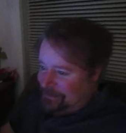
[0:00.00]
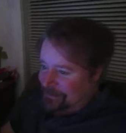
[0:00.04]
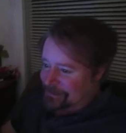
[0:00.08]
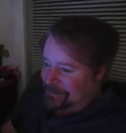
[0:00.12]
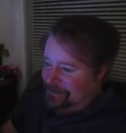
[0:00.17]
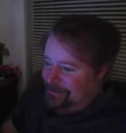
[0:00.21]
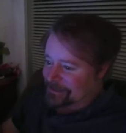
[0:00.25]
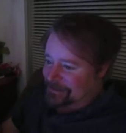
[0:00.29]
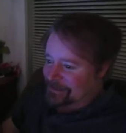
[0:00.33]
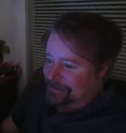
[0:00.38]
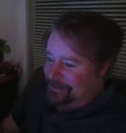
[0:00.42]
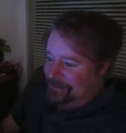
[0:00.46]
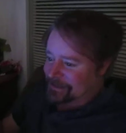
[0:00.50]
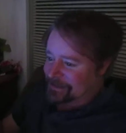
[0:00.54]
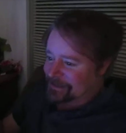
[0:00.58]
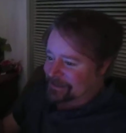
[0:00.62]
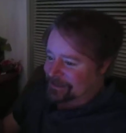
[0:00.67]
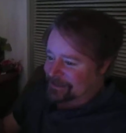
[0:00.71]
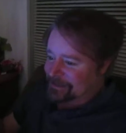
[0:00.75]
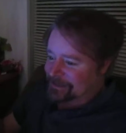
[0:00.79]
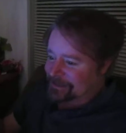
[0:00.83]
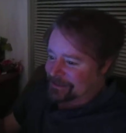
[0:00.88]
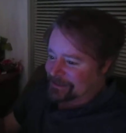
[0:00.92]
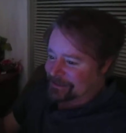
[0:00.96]

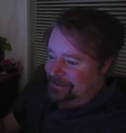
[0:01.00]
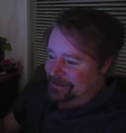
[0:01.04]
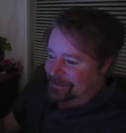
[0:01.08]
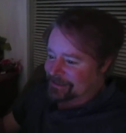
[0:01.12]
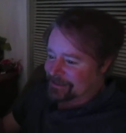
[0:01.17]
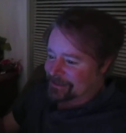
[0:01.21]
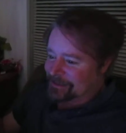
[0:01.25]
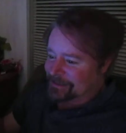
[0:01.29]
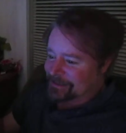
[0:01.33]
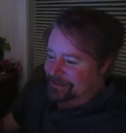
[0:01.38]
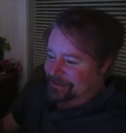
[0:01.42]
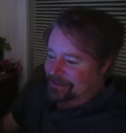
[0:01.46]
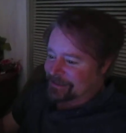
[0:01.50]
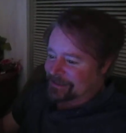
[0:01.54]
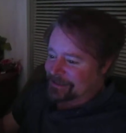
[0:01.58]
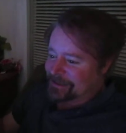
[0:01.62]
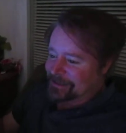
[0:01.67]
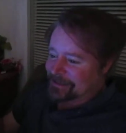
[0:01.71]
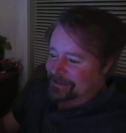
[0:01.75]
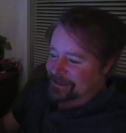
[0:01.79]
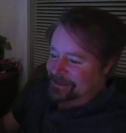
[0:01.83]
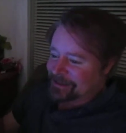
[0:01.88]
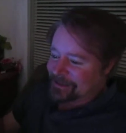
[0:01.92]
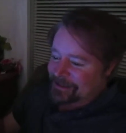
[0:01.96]

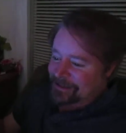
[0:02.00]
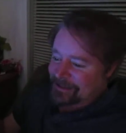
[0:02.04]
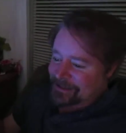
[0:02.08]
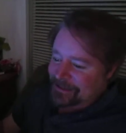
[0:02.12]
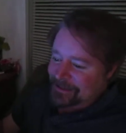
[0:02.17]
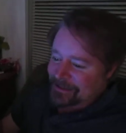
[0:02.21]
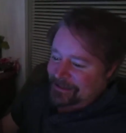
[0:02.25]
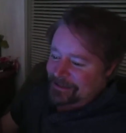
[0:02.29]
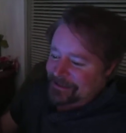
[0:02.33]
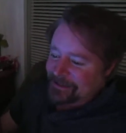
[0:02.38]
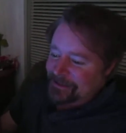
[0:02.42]
No one is speaking in this clip.